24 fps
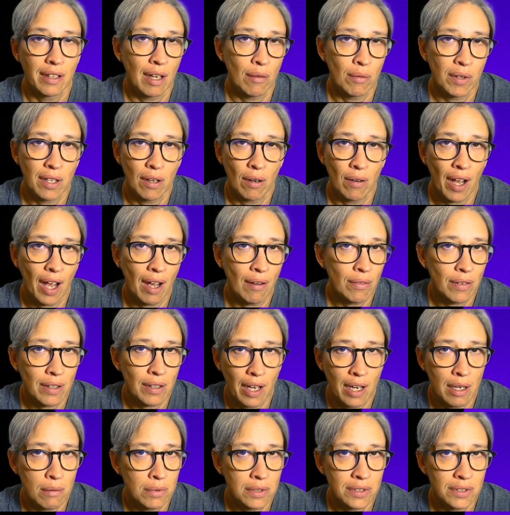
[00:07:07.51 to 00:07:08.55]
Now, we don't have
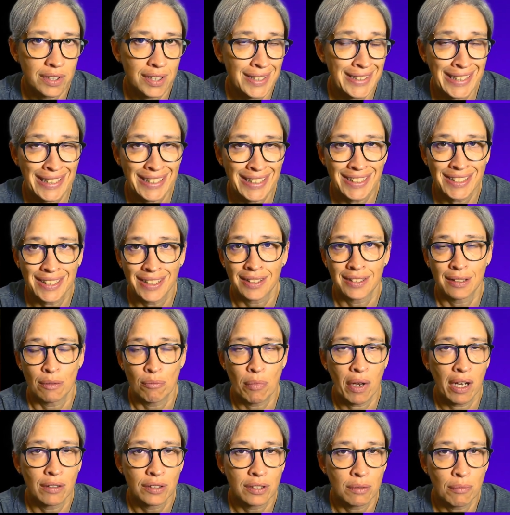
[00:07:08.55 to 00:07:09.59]
reliable statistics
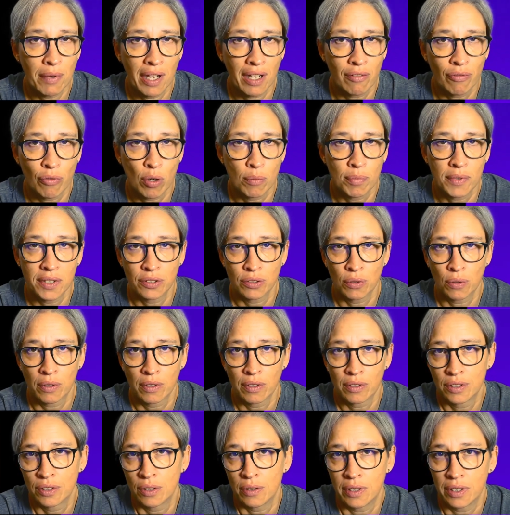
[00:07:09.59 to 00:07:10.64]
about somatoform
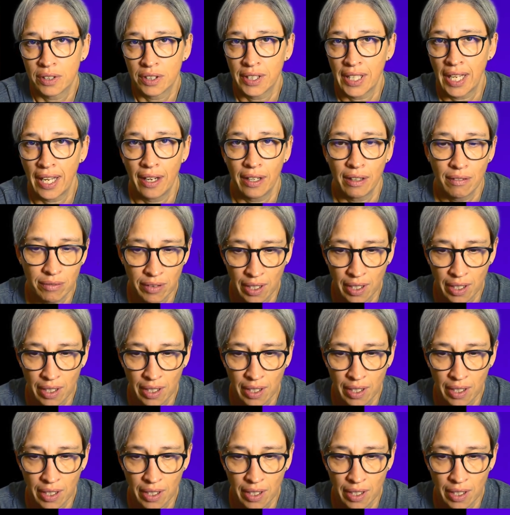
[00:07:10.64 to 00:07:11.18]
disorders that say,